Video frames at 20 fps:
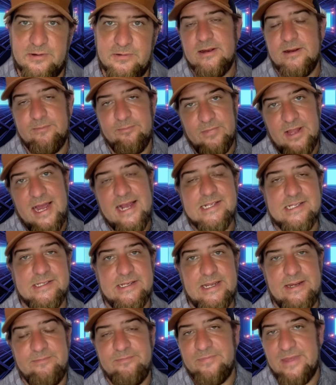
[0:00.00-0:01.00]
And
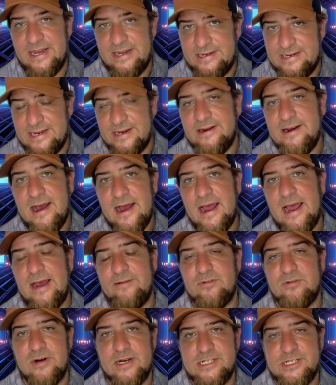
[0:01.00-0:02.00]
lastly, they did not have a
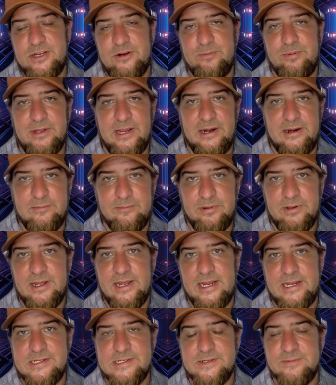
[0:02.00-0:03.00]
rescue plan in
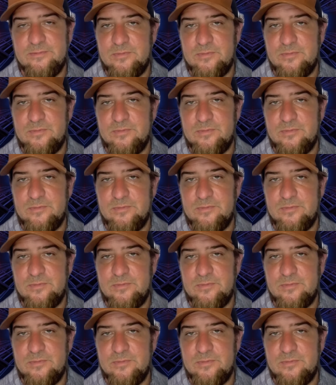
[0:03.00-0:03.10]
place,